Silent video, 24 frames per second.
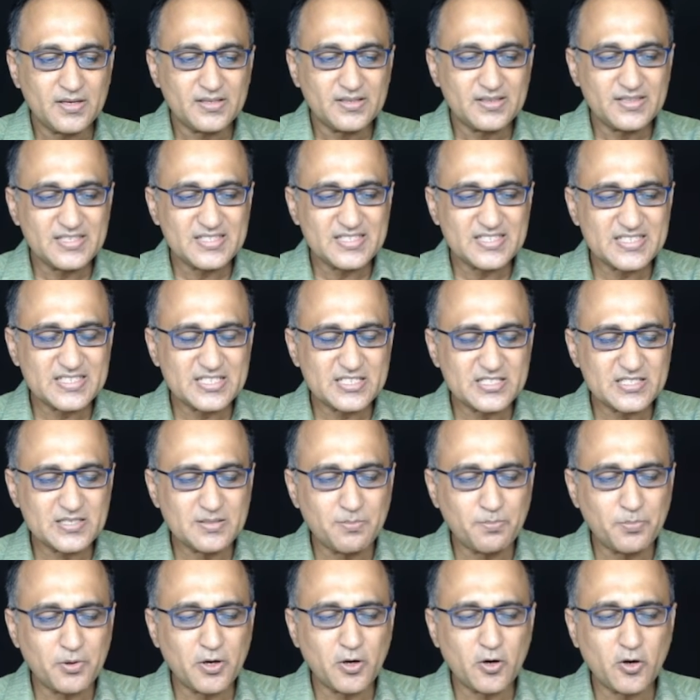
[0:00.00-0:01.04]
this is a
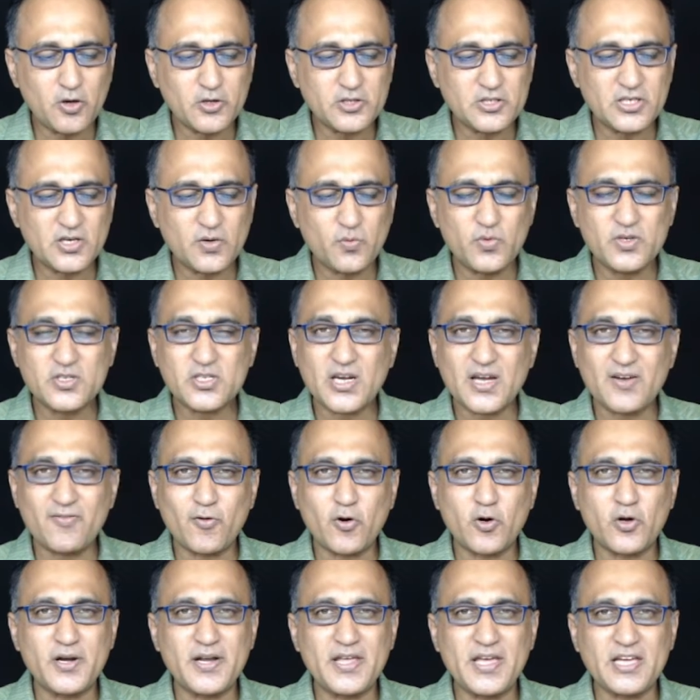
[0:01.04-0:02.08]
simple logic which I have
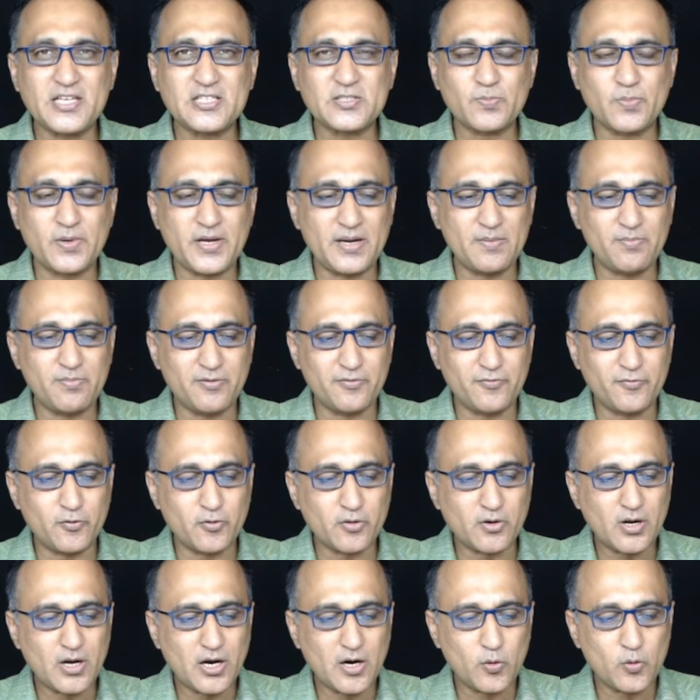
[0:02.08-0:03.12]
already explained
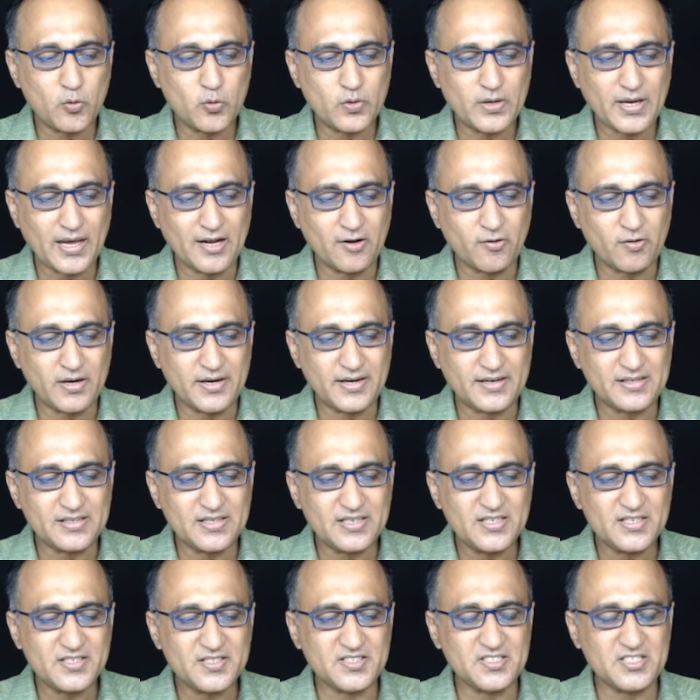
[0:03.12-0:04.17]
before how to calculate
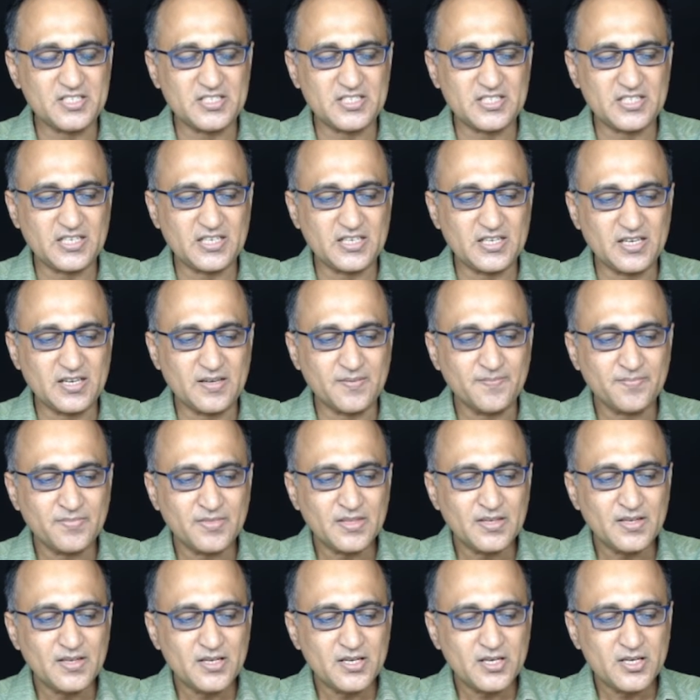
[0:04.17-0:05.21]
the GCD.
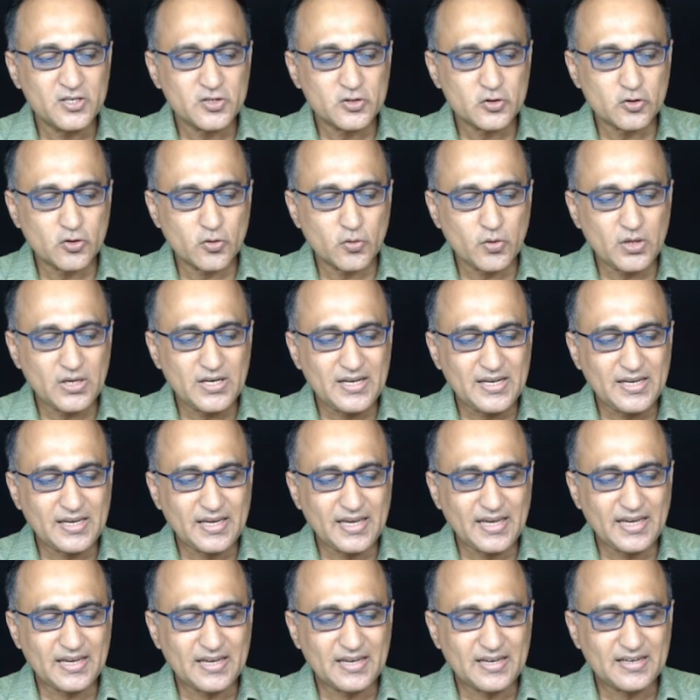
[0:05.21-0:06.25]
So in
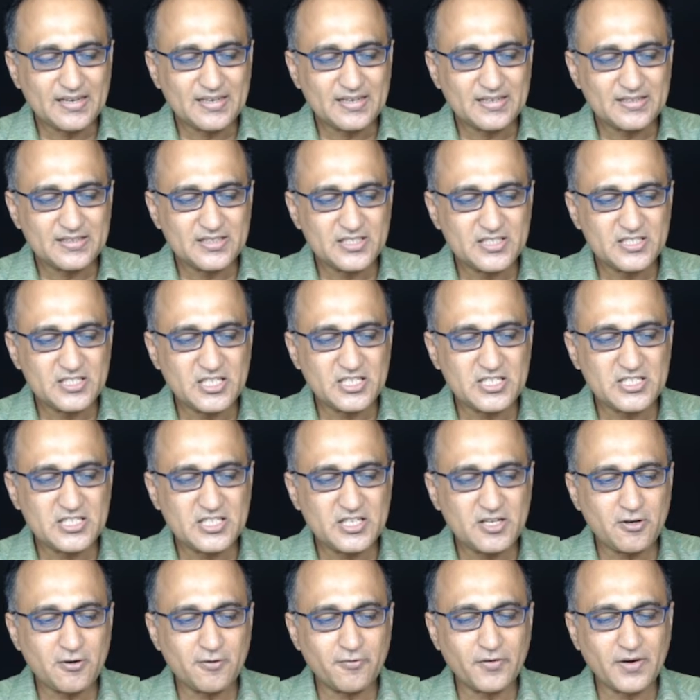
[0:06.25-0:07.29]
A, the
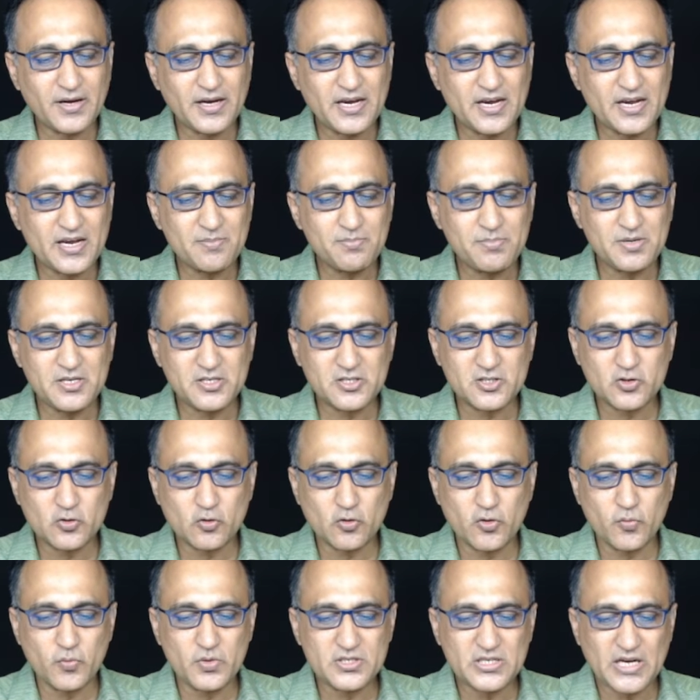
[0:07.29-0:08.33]
GCD of A and B is
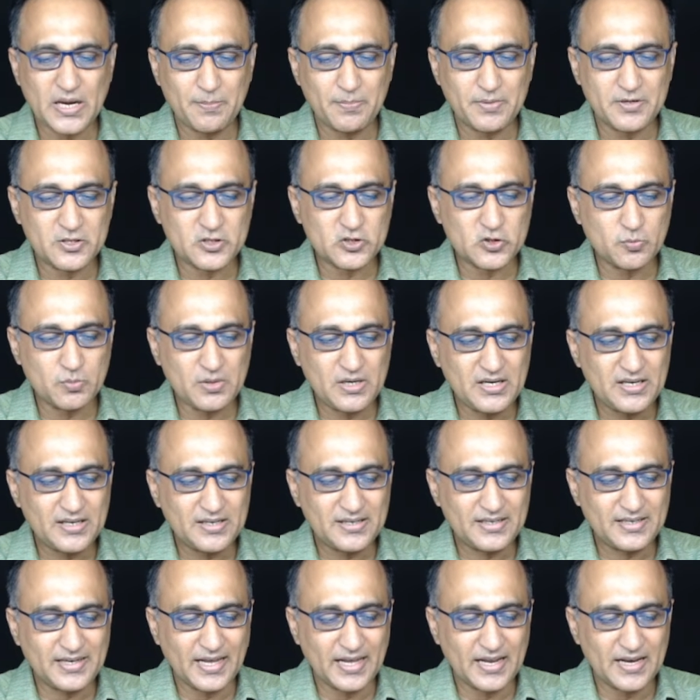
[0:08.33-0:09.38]
stored, which happens to be
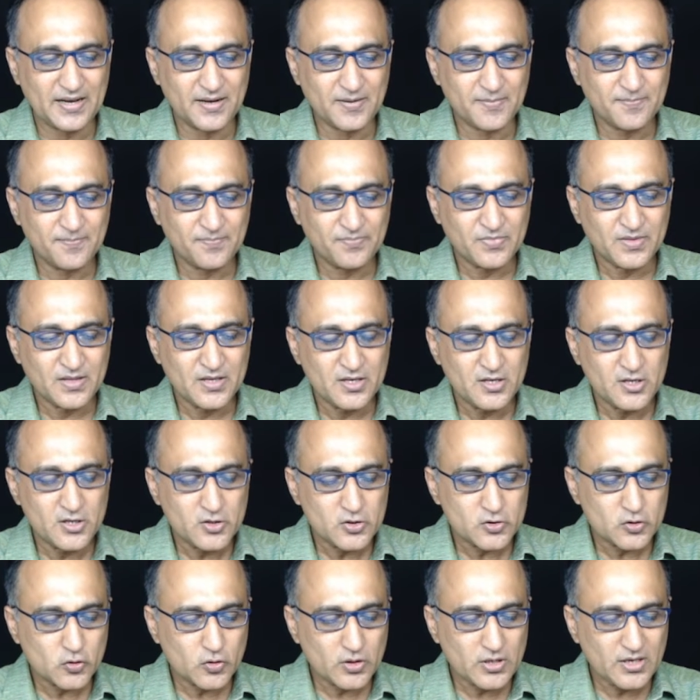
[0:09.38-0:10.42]
10.
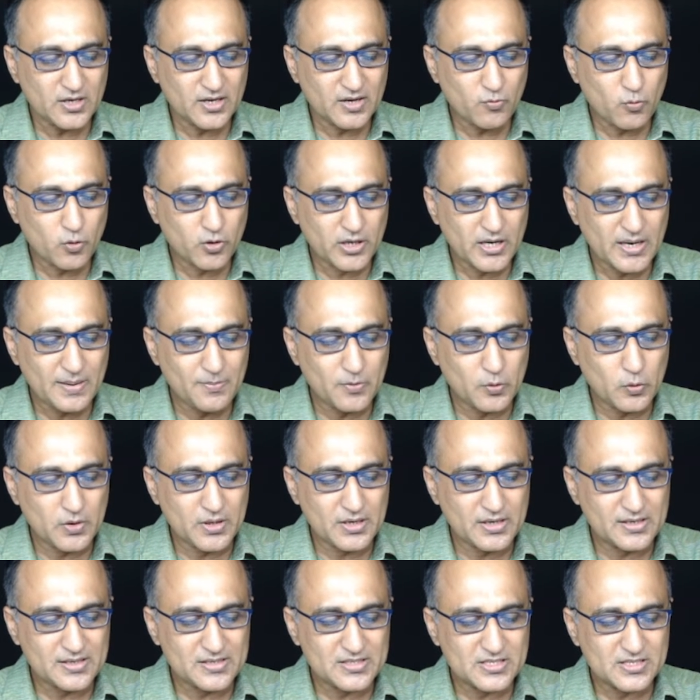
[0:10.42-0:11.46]
So here what I am
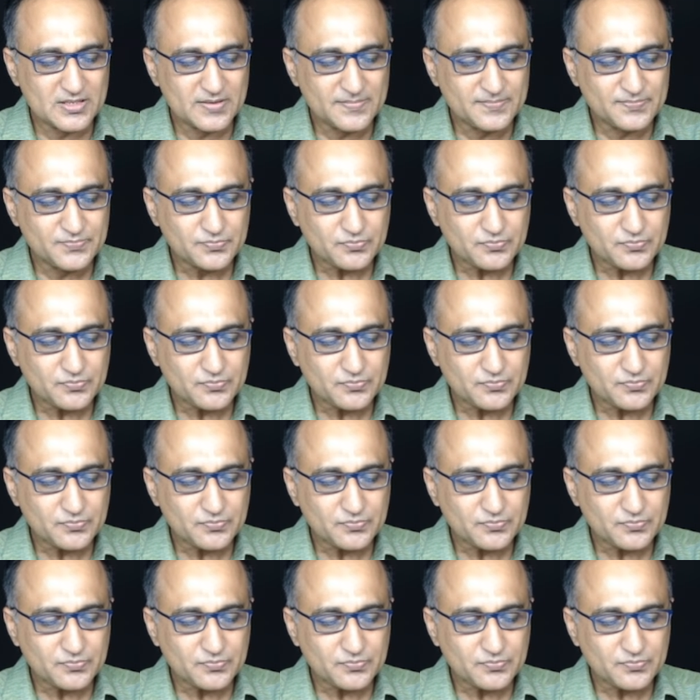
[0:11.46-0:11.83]
doing is